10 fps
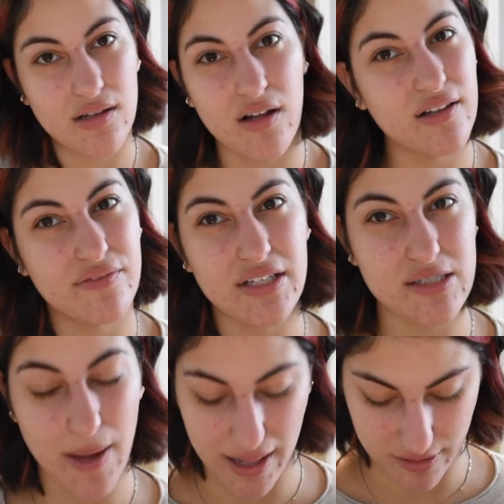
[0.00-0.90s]
All of these
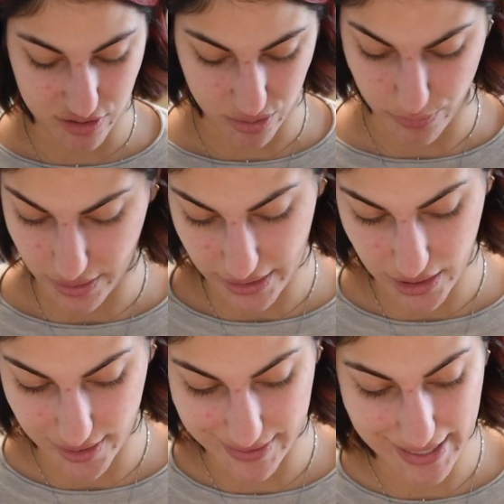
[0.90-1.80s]
palettes are really
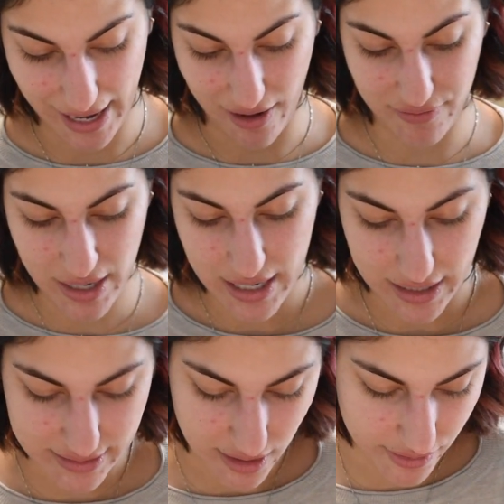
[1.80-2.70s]
good. They have
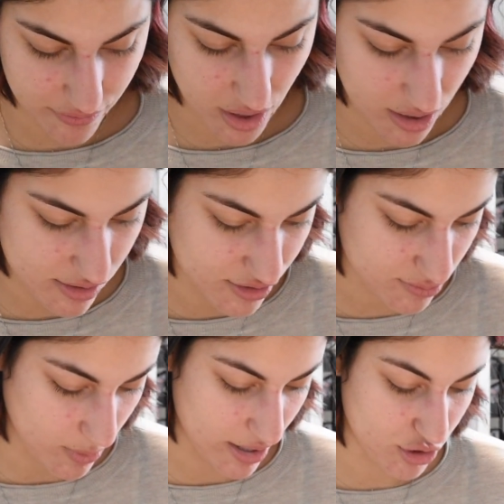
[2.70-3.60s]
a ton of
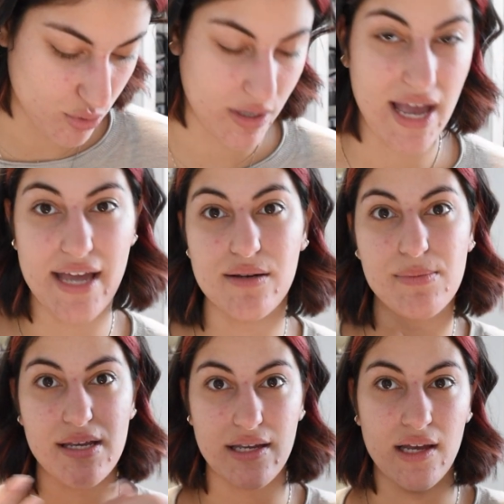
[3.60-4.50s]
colors where you can
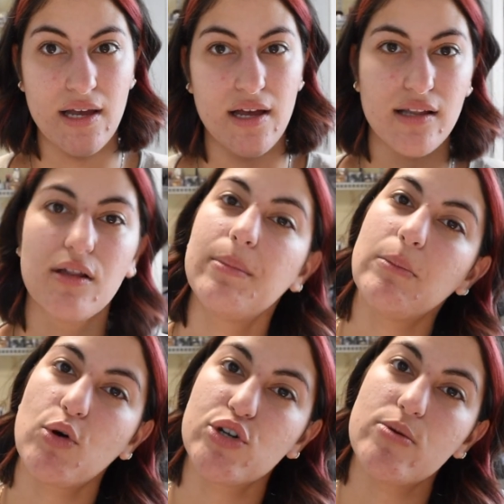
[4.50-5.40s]
be a little bit
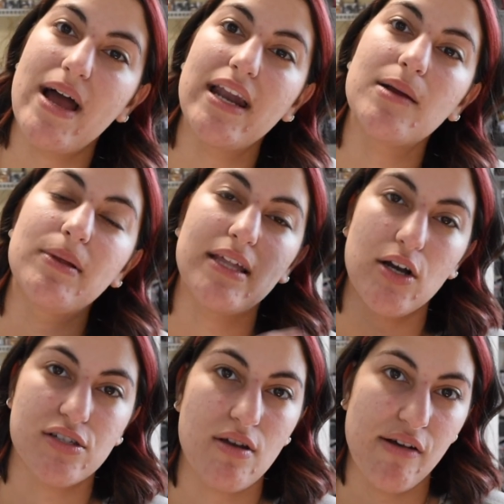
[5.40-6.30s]
more dramatic, but they
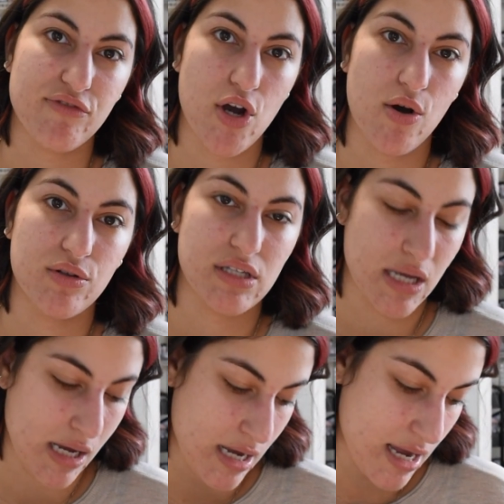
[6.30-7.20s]
also have tones
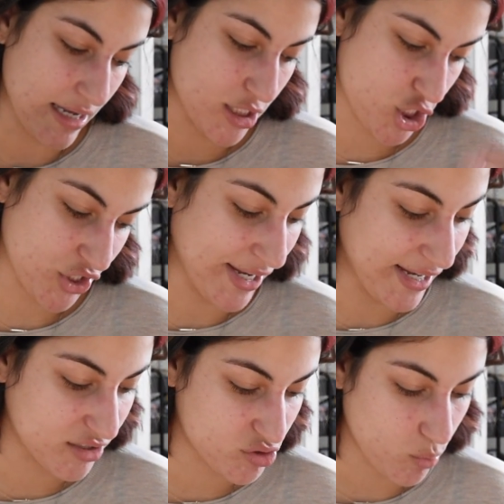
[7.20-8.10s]
and
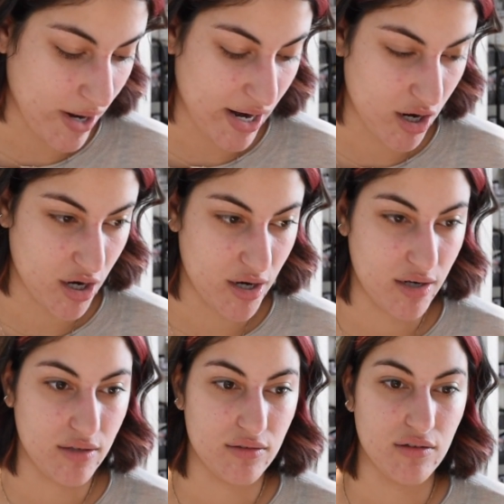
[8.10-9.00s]
shades
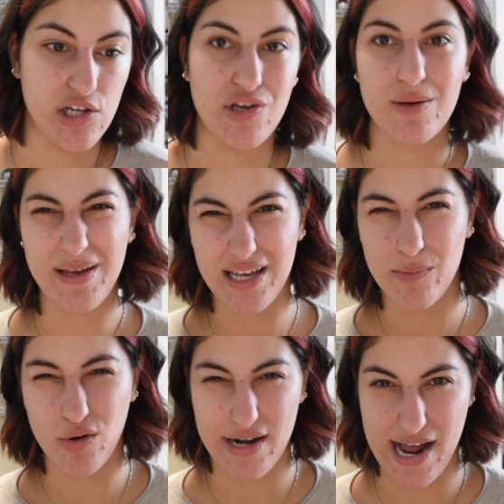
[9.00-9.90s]
where you can make
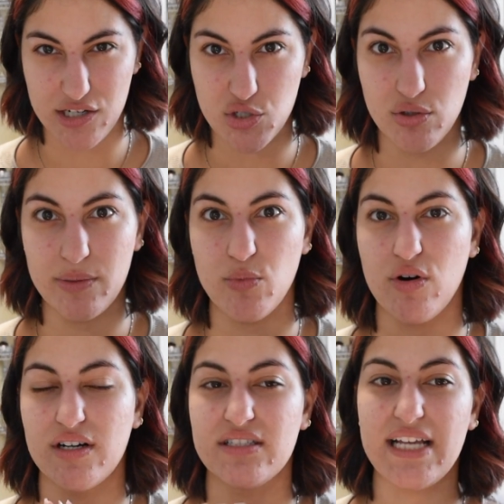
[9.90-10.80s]
it more natural and
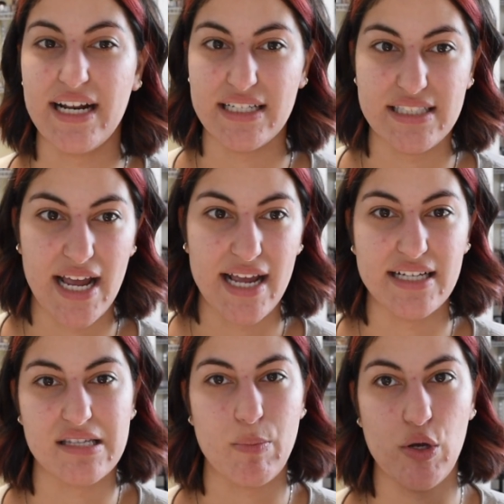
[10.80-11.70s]
more day-to-day
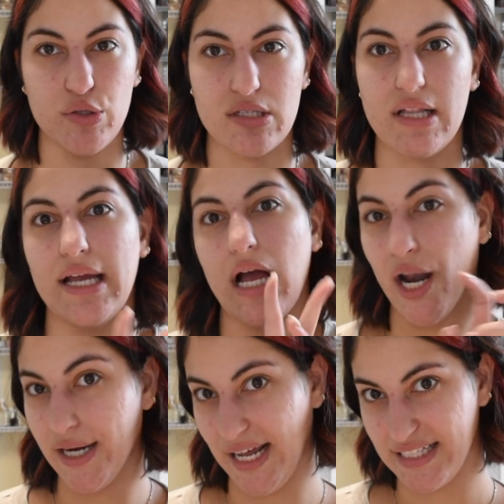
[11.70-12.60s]
as opposed to like
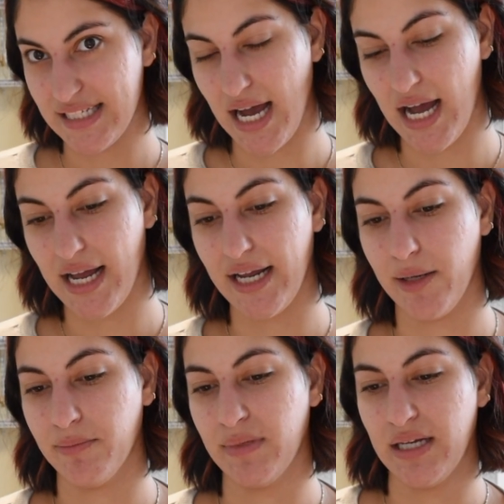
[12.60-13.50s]
a
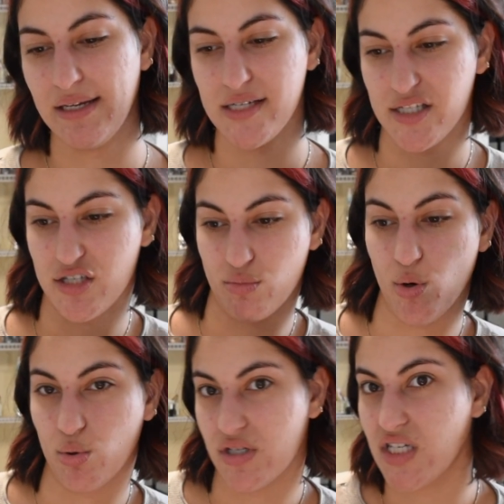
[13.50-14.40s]
nighttime
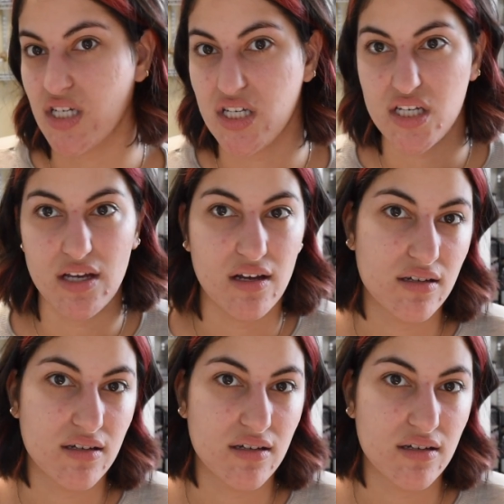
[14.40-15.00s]
smoky